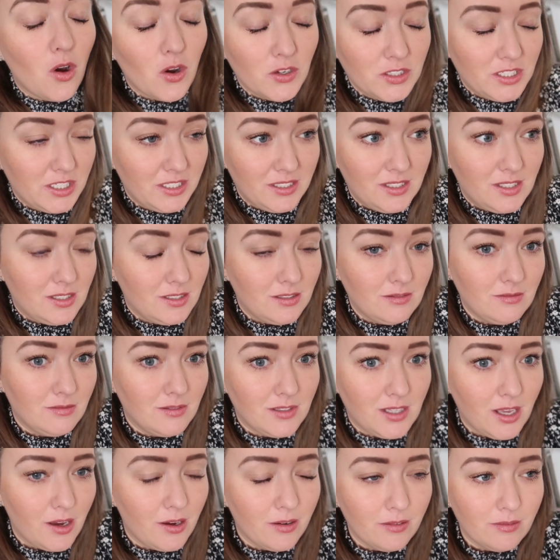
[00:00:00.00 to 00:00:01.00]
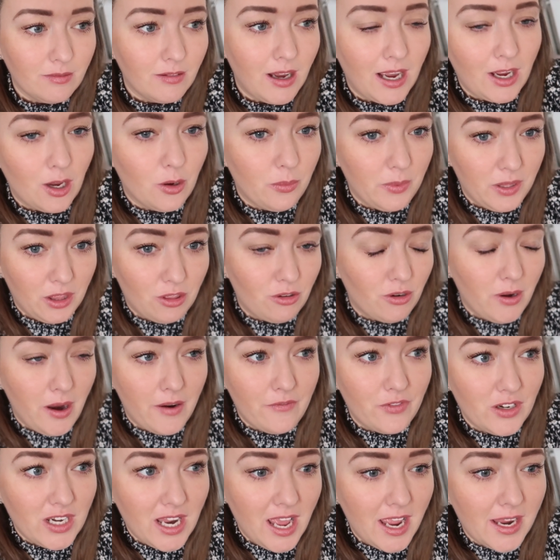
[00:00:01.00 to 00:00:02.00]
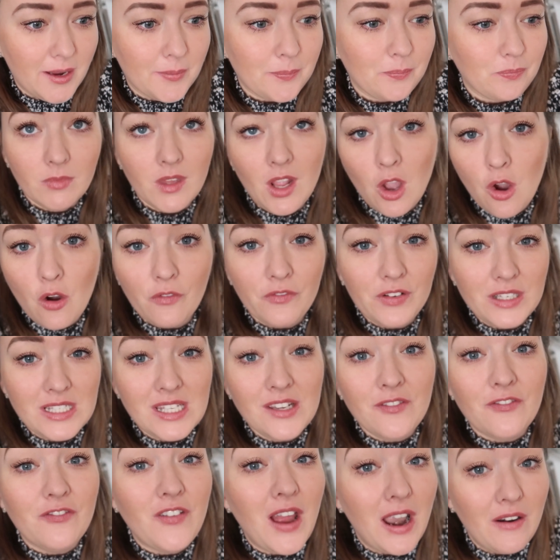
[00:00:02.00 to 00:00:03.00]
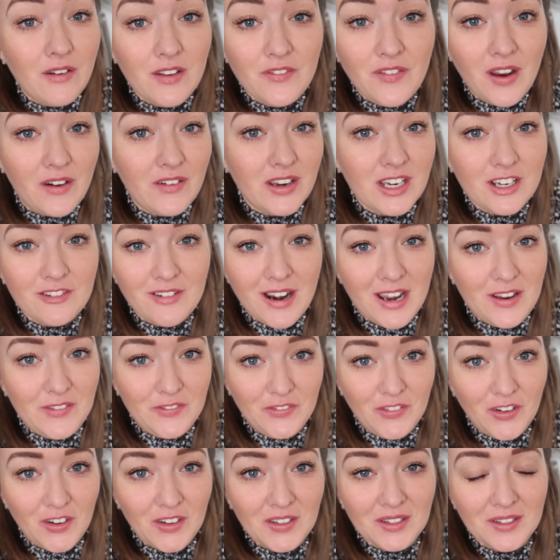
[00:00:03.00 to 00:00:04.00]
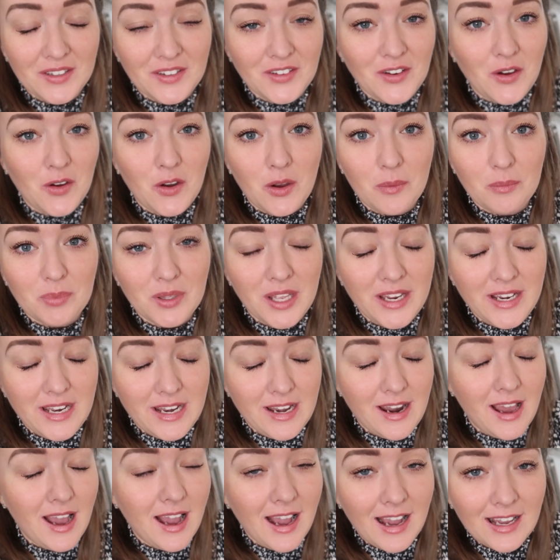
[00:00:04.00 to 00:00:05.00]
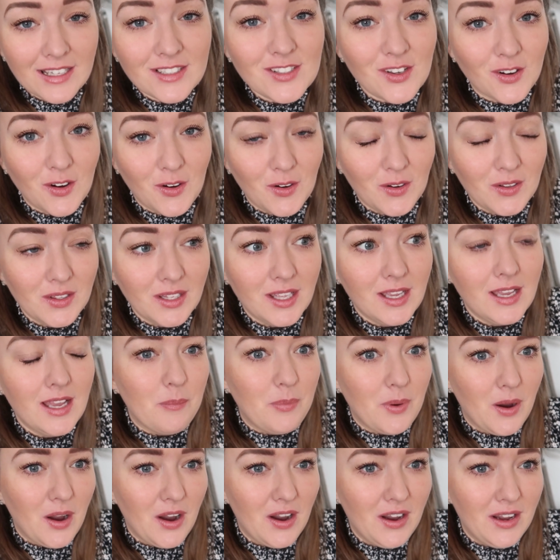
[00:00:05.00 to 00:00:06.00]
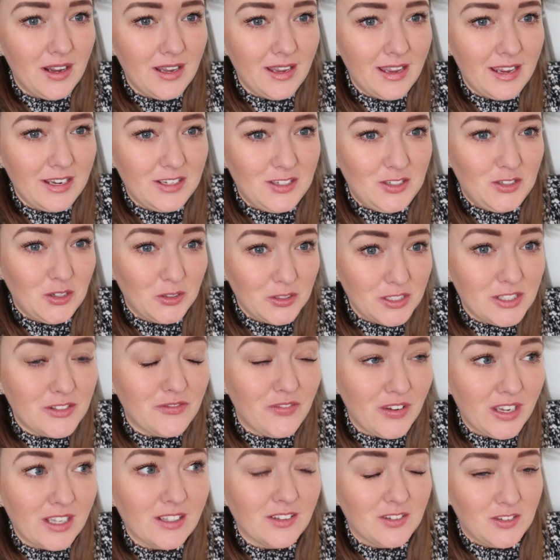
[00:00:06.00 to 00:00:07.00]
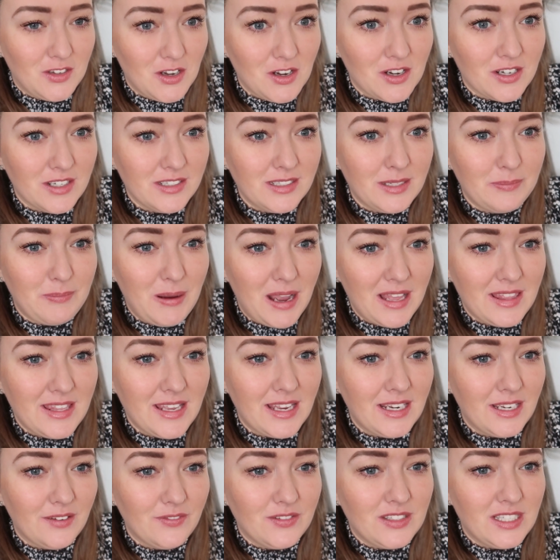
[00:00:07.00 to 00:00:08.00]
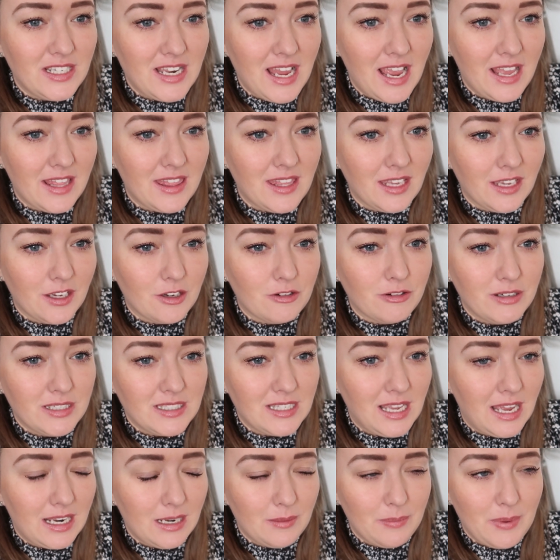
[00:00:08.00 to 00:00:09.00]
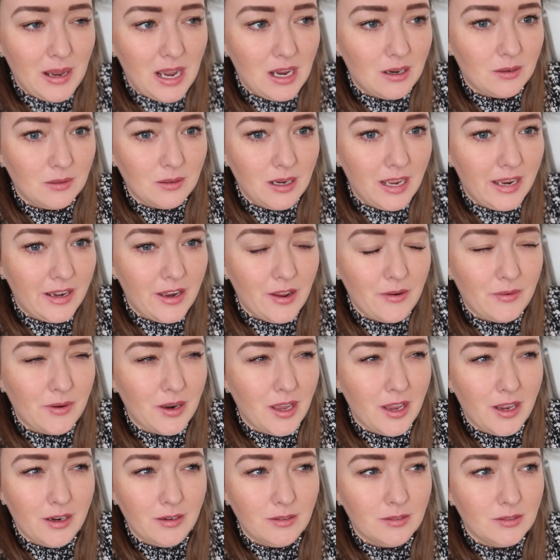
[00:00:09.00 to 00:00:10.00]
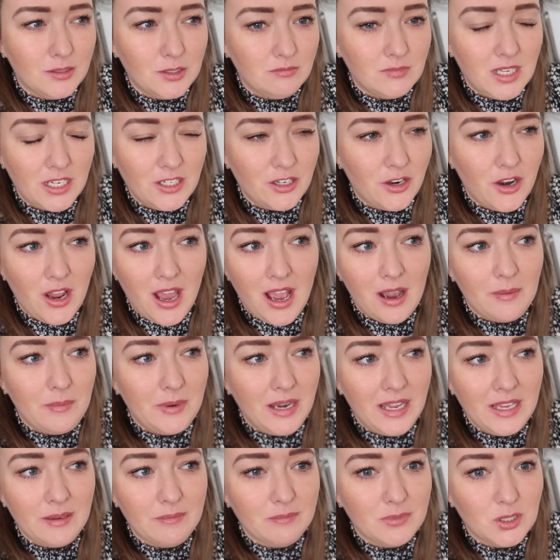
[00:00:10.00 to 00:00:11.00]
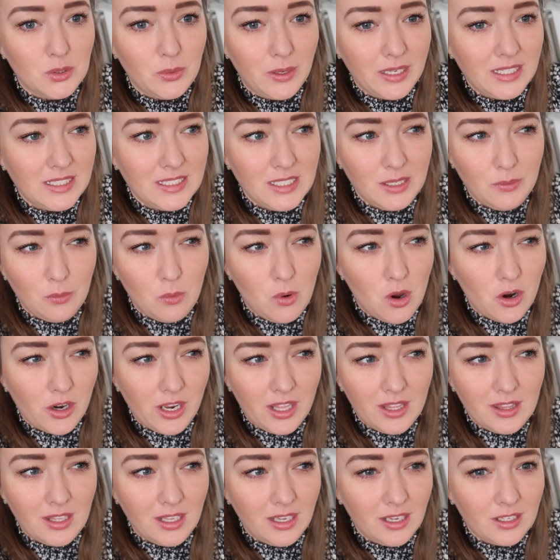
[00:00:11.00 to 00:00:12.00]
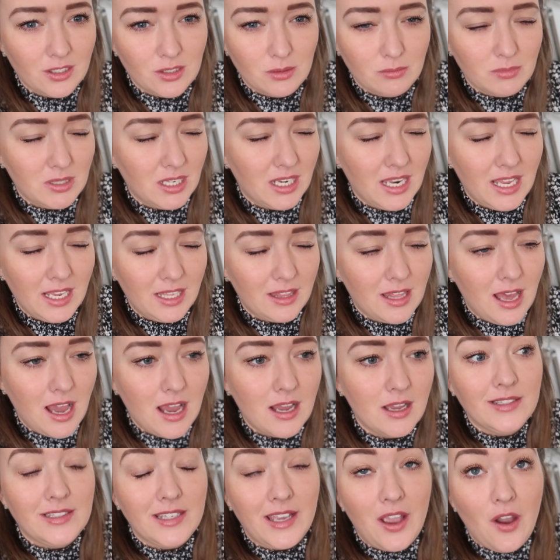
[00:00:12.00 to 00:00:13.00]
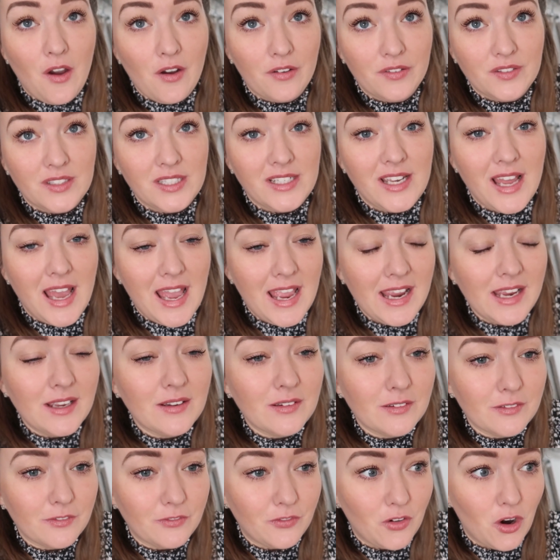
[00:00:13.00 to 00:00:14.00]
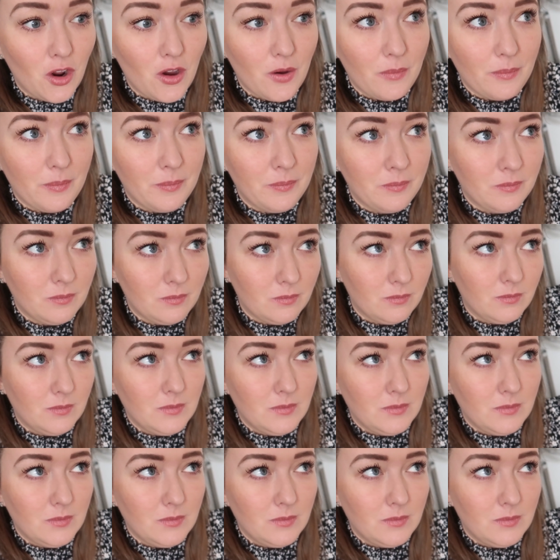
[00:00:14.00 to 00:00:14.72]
orders that are coming through every day. Obviously very, very grateful and not complaining at all, but it does feel good by the end of today. I think Chris had about, I don't know, I don't know how many, 21 I think, something like that, to get off today from